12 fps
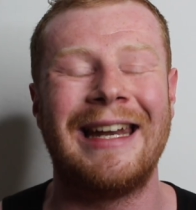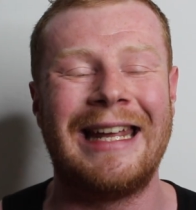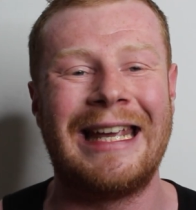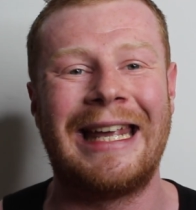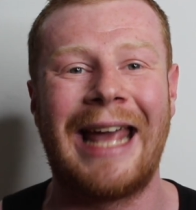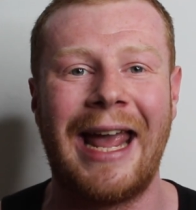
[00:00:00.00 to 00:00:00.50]
and
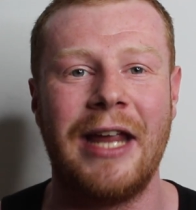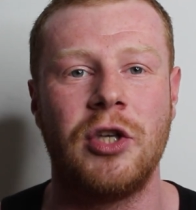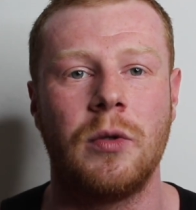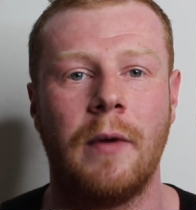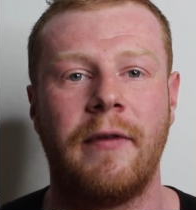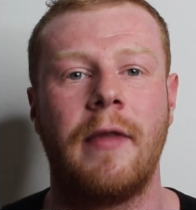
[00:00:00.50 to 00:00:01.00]

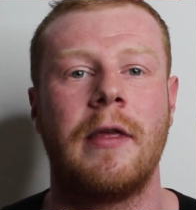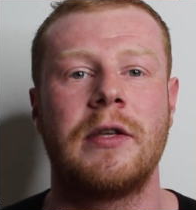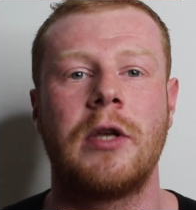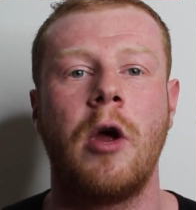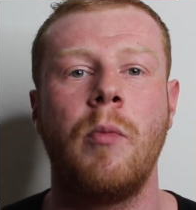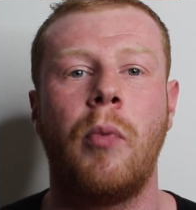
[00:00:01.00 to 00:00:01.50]
engage with it. There's
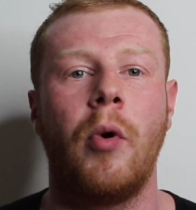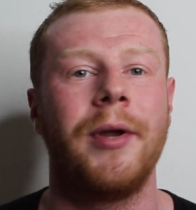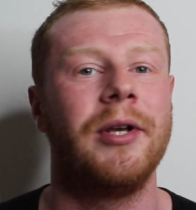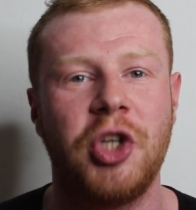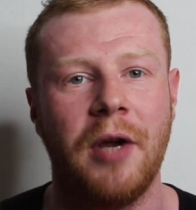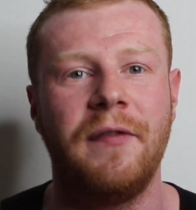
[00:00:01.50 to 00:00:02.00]
no
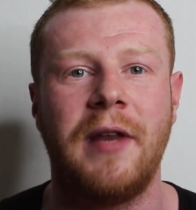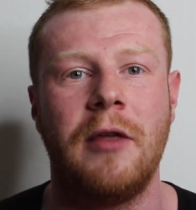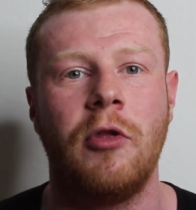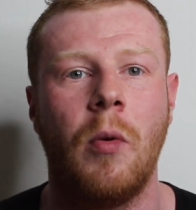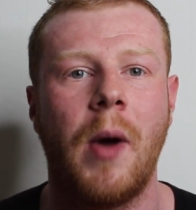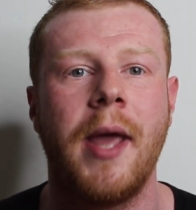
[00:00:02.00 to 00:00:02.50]
point shifting
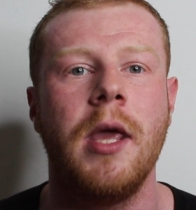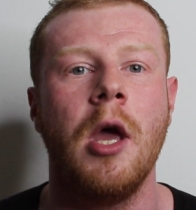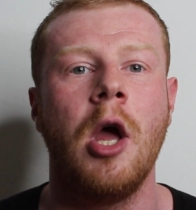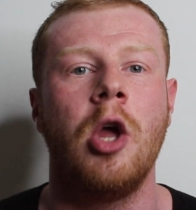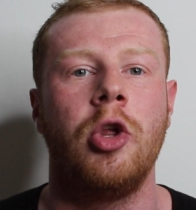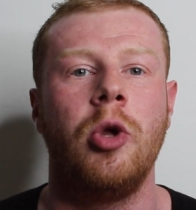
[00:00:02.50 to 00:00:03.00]
the weight.
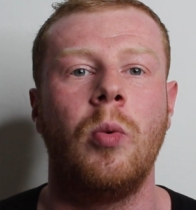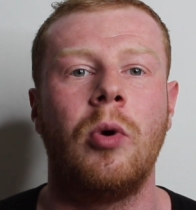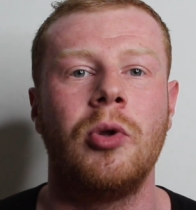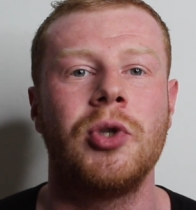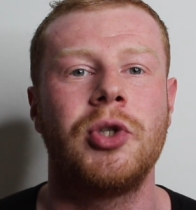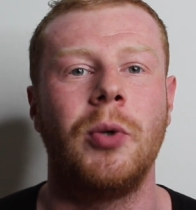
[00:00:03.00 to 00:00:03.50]
You
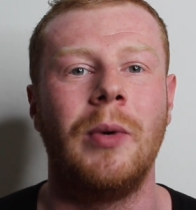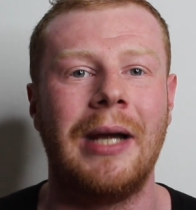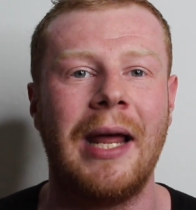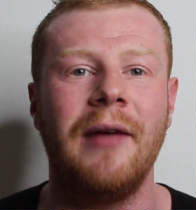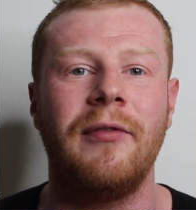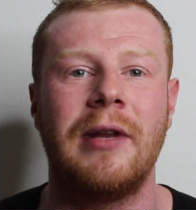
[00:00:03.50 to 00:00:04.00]
want to
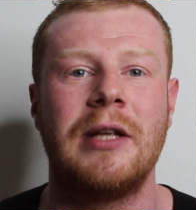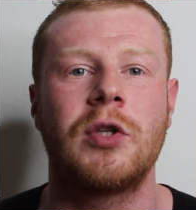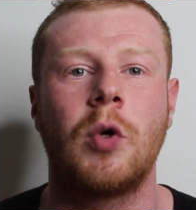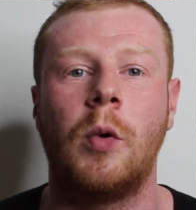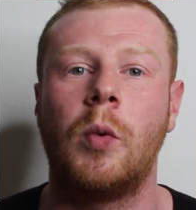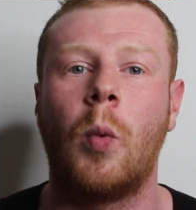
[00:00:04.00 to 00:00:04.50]
lift. It's
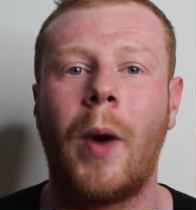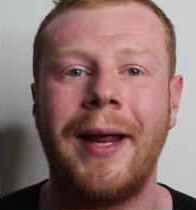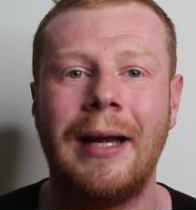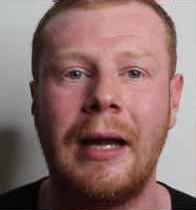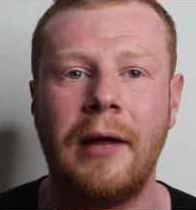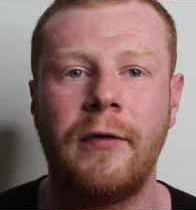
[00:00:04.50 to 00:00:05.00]
called
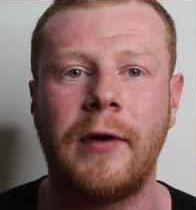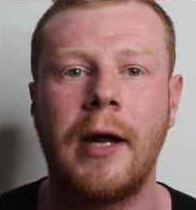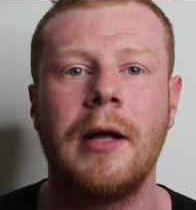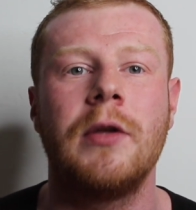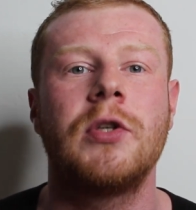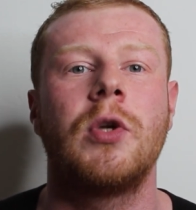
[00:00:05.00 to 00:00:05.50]
weight
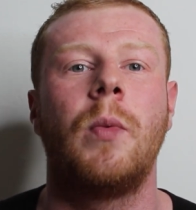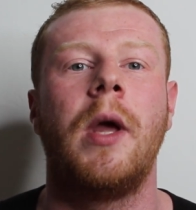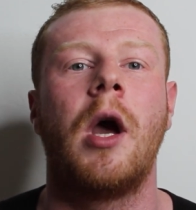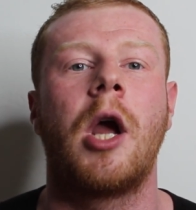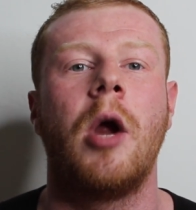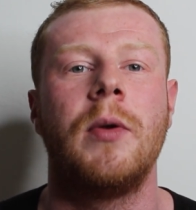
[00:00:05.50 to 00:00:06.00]
lifting. So we
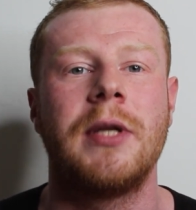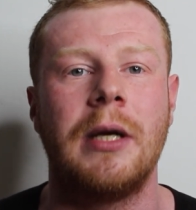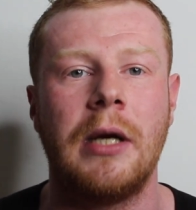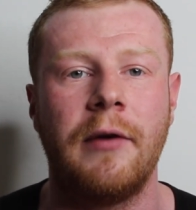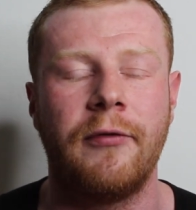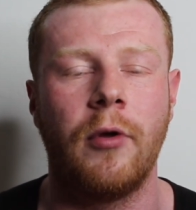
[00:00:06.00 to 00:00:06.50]
are going to
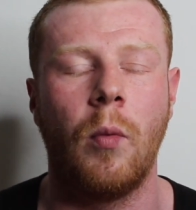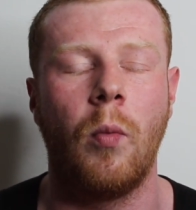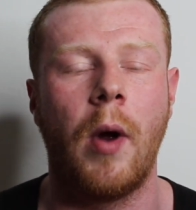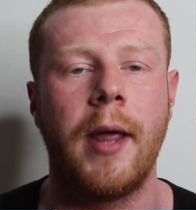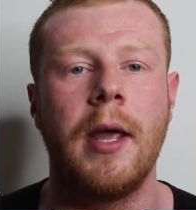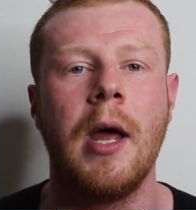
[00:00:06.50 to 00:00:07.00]
lift the
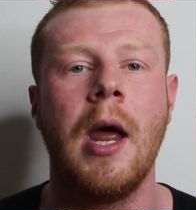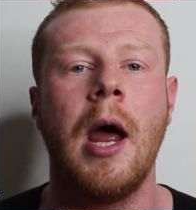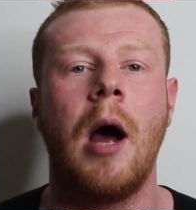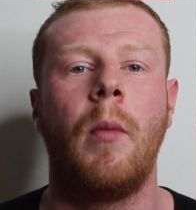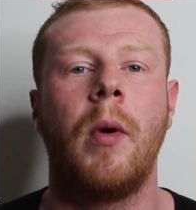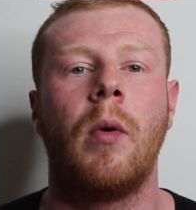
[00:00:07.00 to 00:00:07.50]
weight
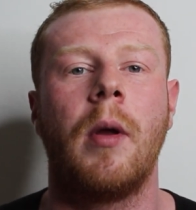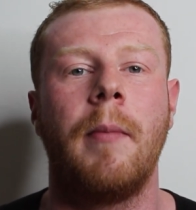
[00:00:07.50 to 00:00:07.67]
and we want to